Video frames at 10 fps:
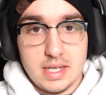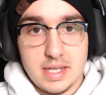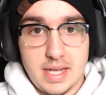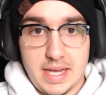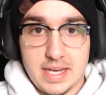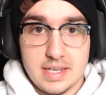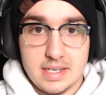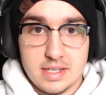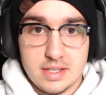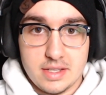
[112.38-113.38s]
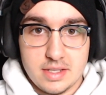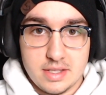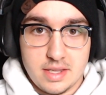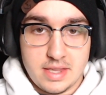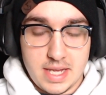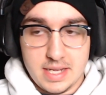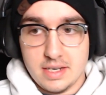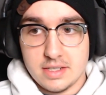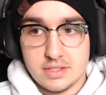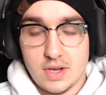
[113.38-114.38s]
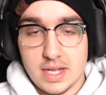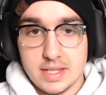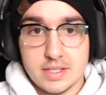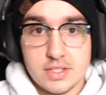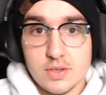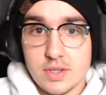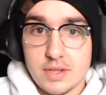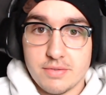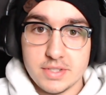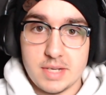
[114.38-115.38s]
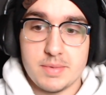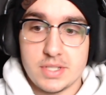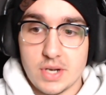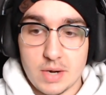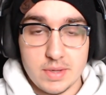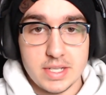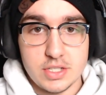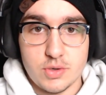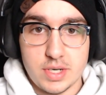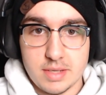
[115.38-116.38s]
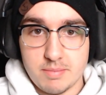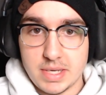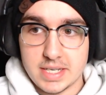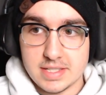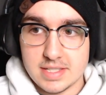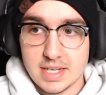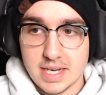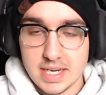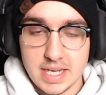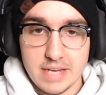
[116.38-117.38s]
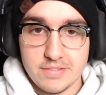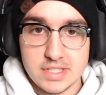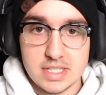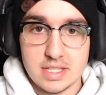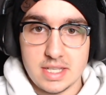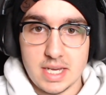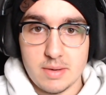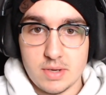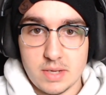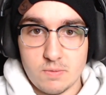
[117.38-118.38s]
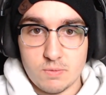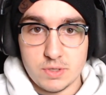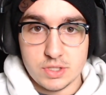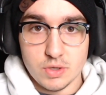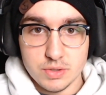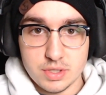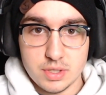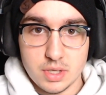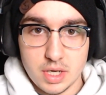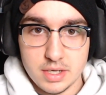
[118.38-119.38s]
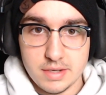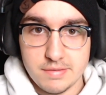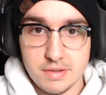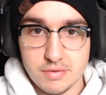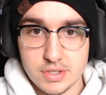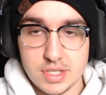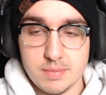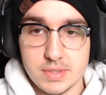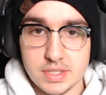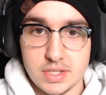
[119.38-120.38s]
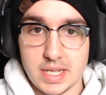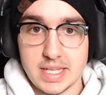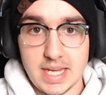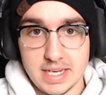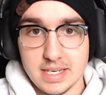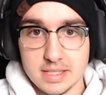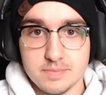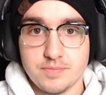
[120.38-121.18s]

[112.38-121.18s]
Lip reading: And then the first episode, I really enjoyed it because they kind of gave us the result of the first episode, like the ending,